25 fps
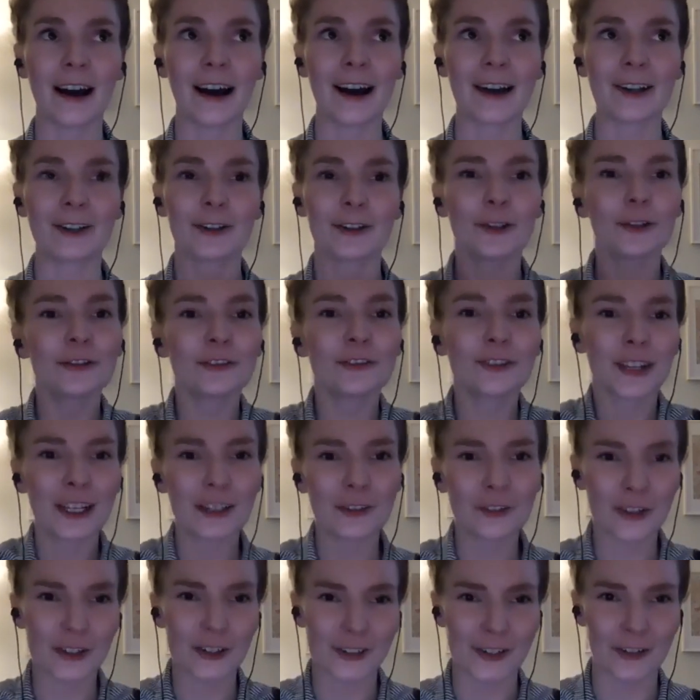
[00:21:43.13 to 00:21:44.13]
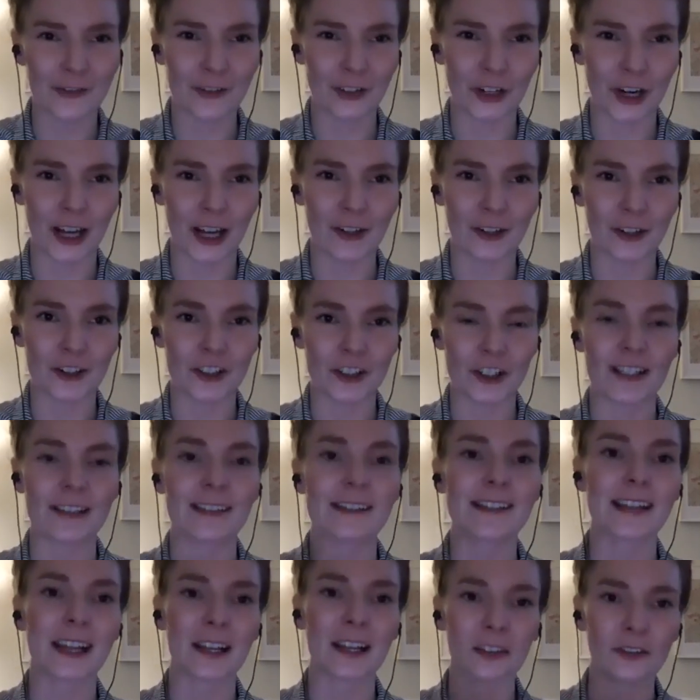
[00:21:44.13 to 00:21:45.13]
new flavors of your energy
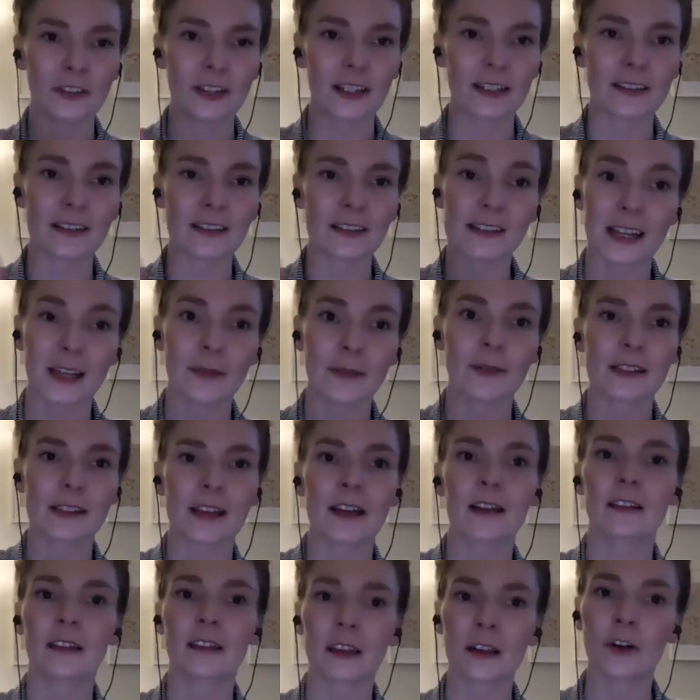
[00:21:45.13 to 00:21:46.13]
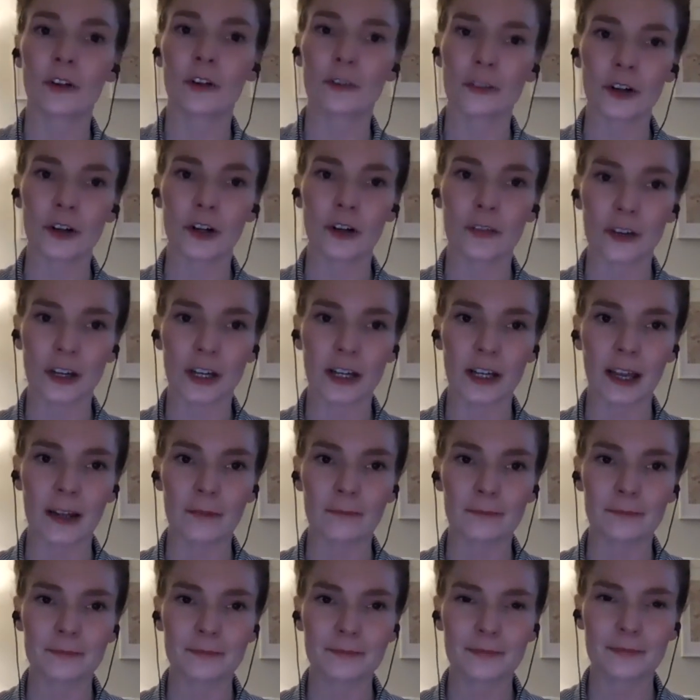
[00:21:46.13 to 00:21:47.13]
instead of like the same exact thing over and over
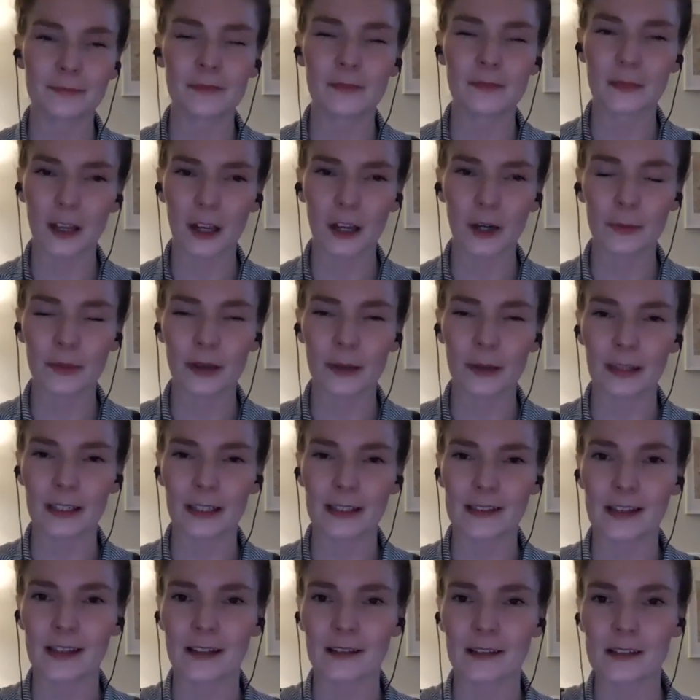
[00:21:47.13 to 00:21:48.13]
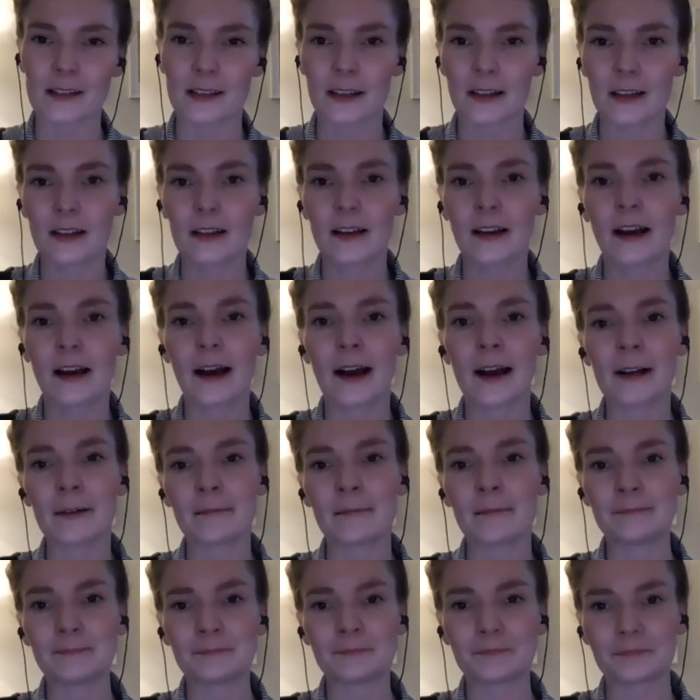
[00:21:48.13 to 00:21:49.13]
again. I hope that makes sense.
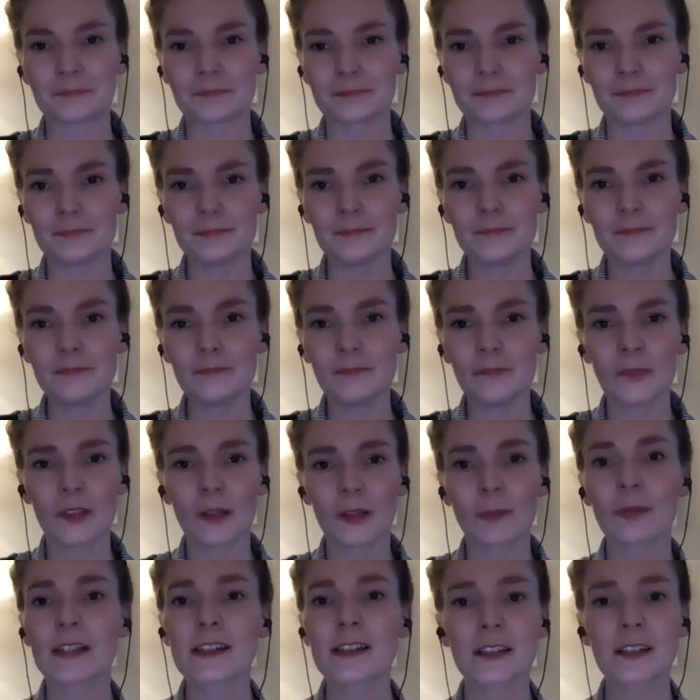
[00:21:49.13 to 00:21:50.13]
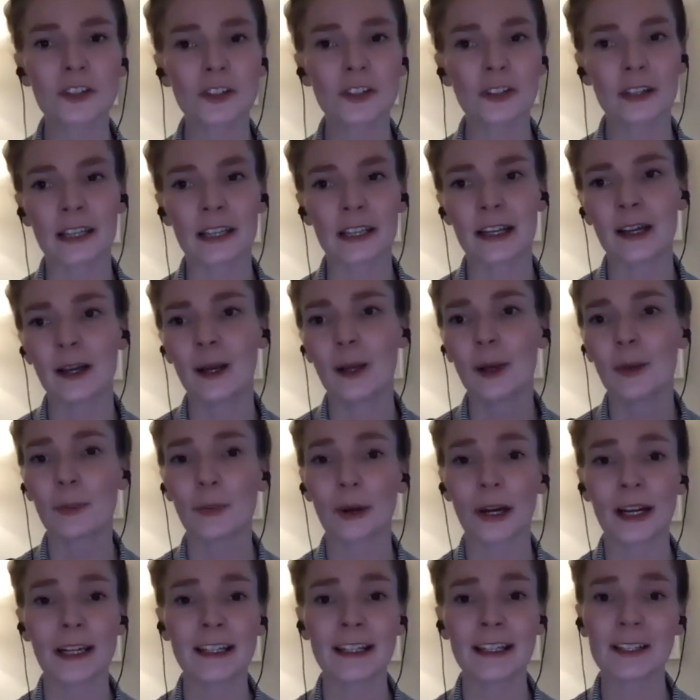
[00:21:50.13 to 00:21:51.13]
But essentially,
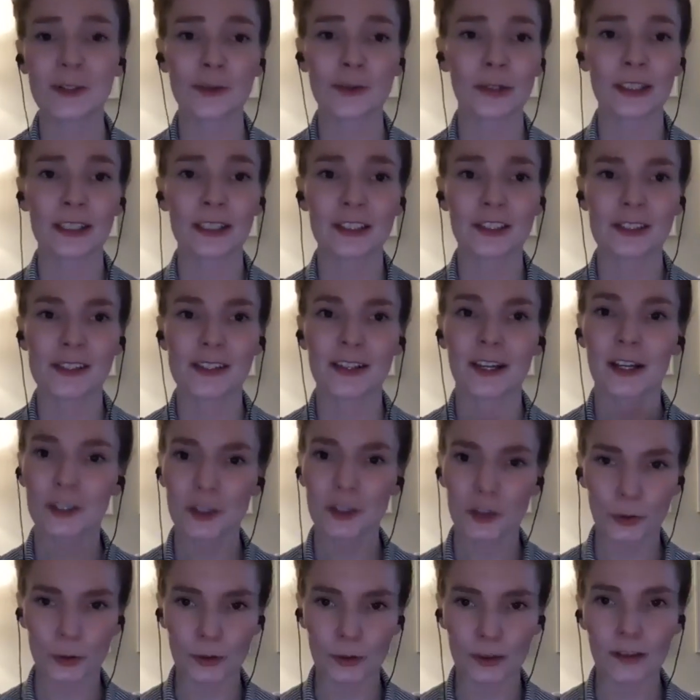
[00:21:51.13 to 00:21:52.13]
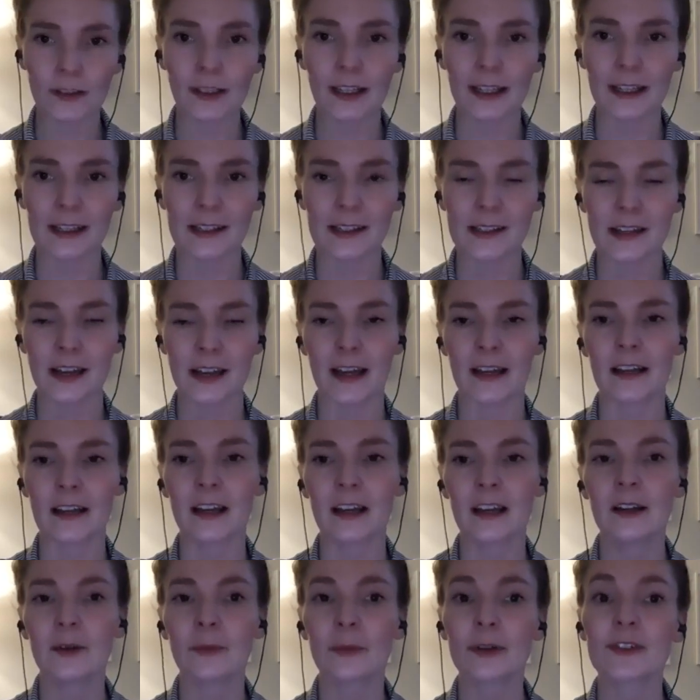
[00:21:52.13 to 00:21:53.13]
branding is really just a tool, like I said,
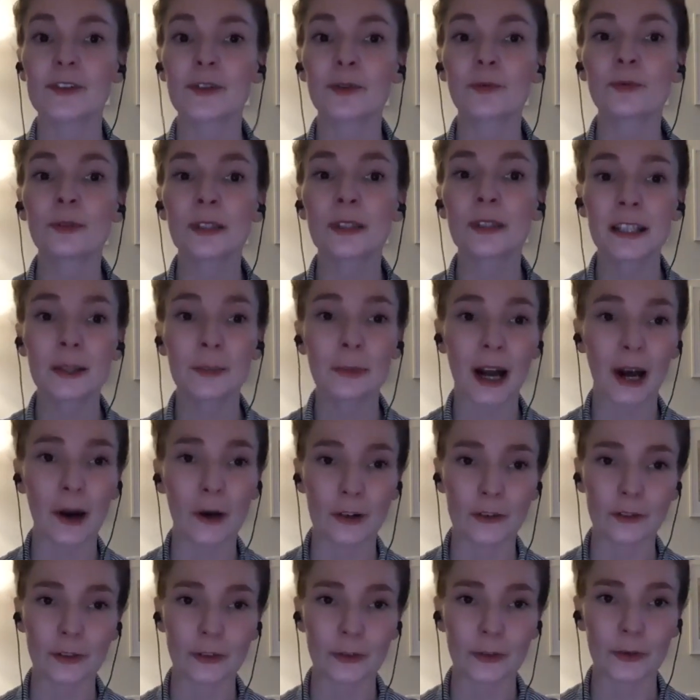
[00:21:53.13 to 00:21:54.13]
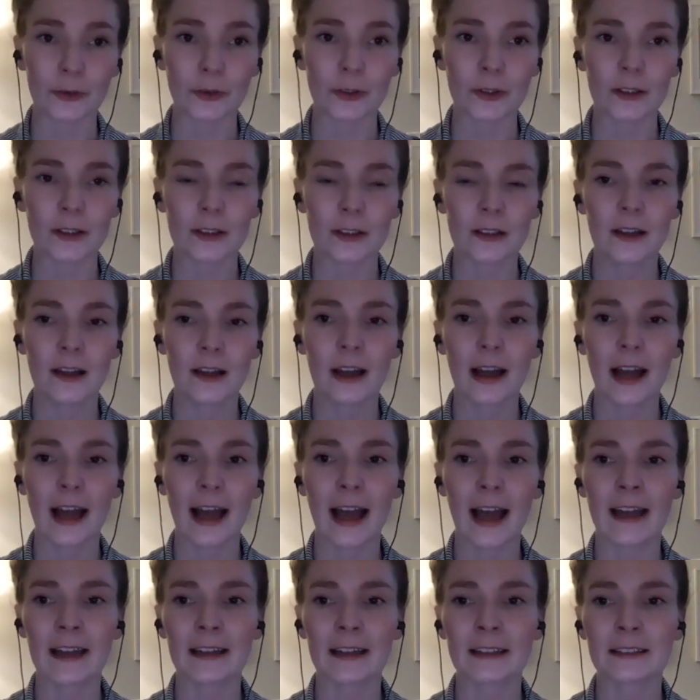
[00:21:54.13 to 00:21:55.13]
but it's a really powerful tool.
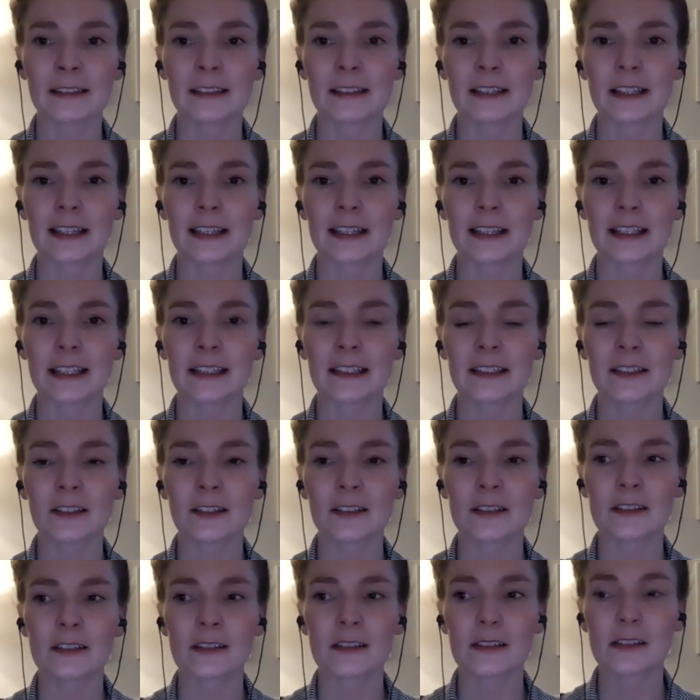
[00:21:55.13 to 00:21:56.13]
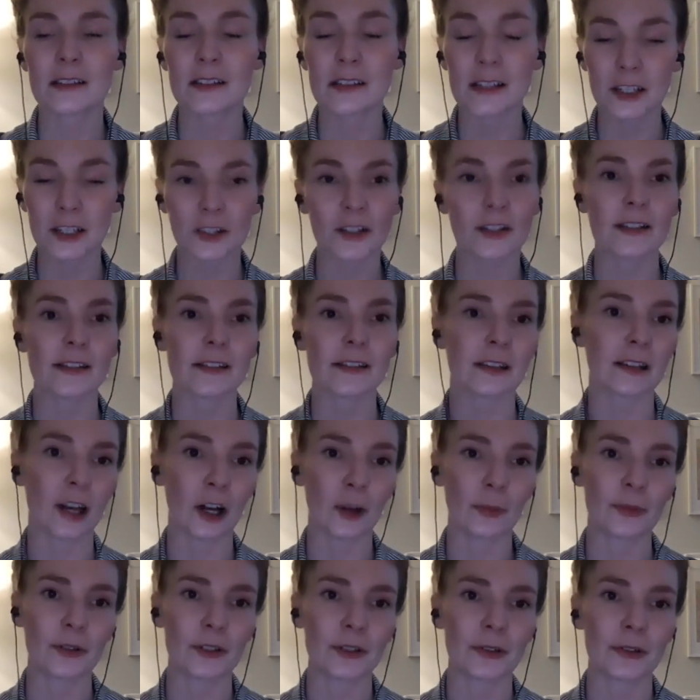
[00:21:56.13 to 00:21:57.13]
And it can seriously
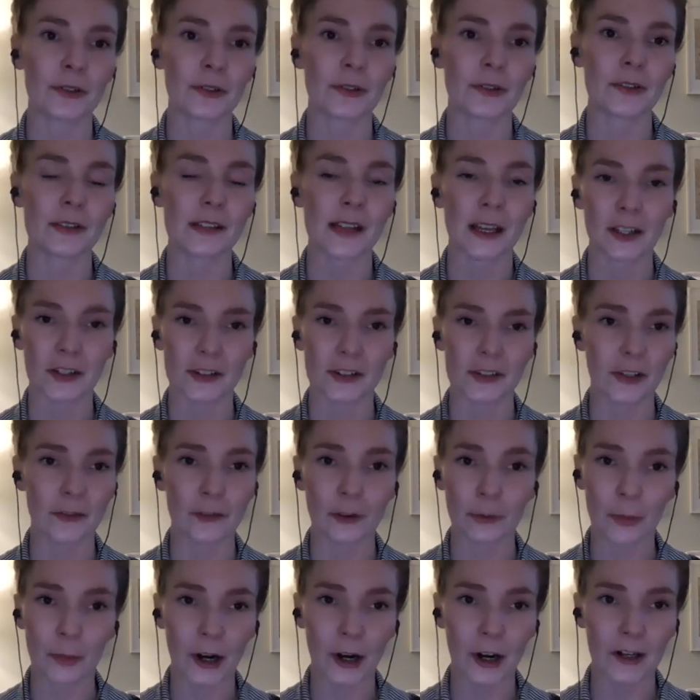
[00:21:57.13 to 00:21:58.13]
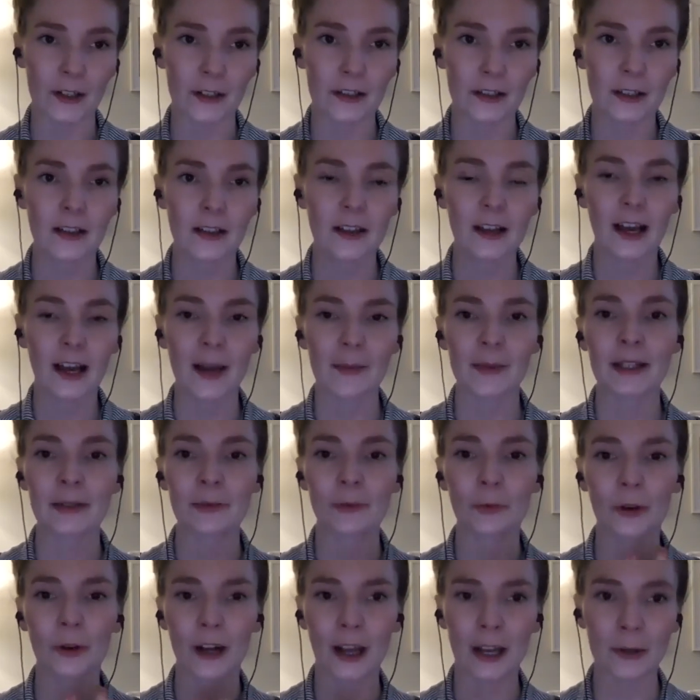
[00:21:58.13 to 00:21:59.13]
help you set yourself apart. I mean,
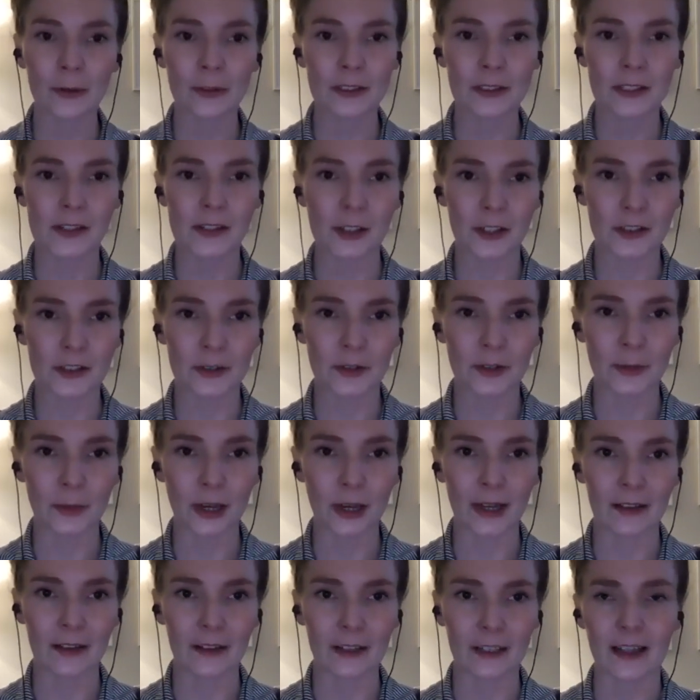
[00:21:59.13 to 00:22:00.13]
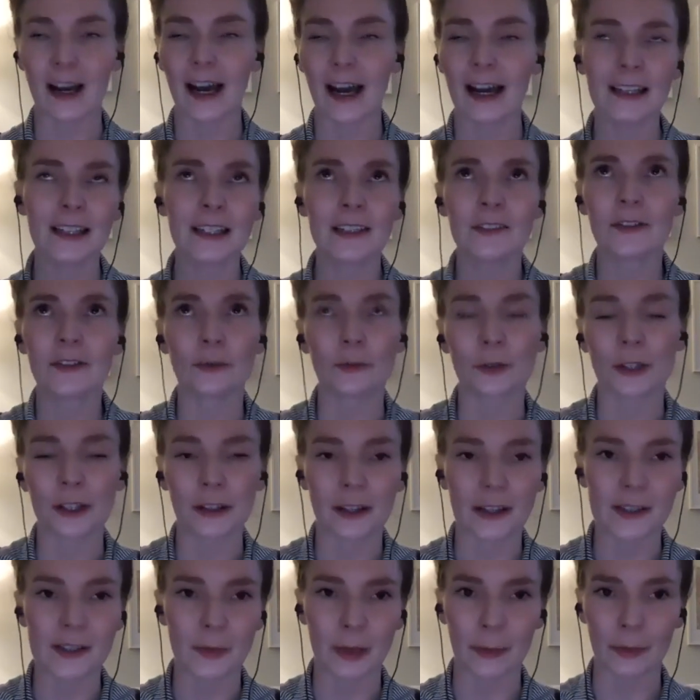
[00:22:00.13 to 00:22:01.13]
when I went to start doing my, like, I didn't even
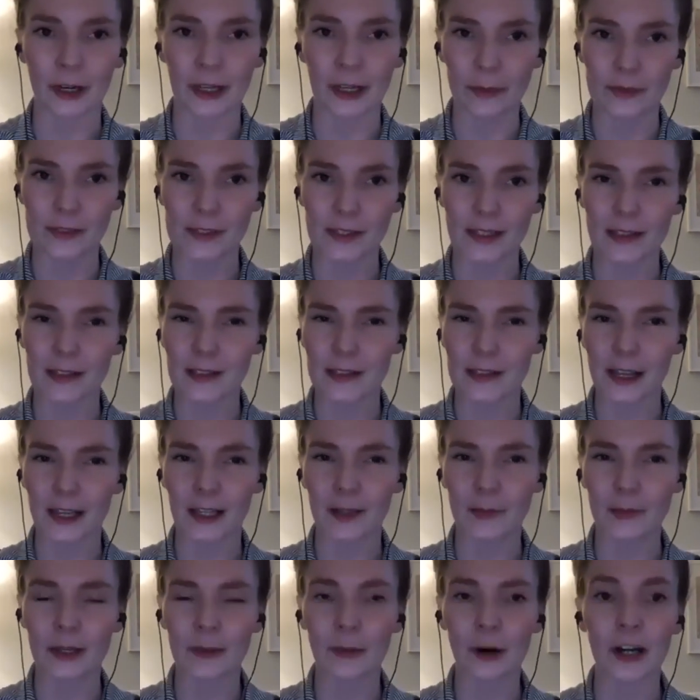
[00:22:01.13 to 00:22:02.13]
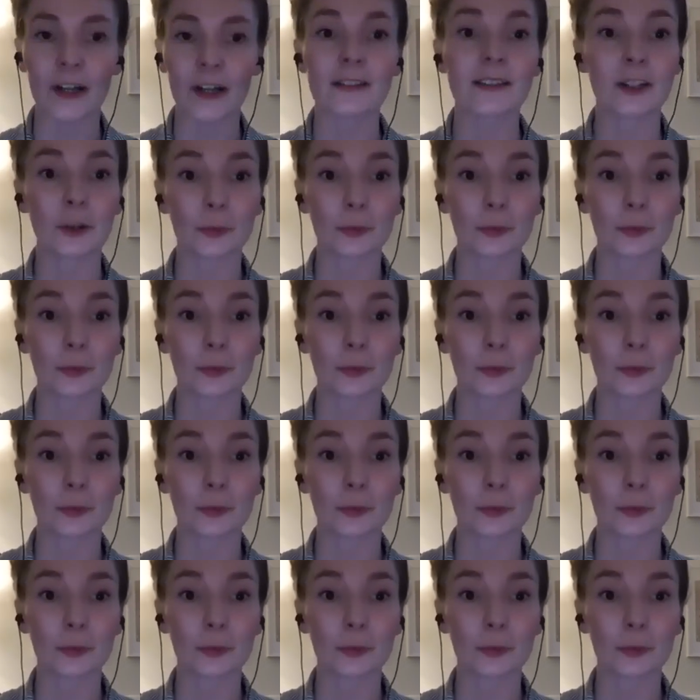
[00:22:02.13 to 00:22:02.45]
realize my brand was like setting me apart until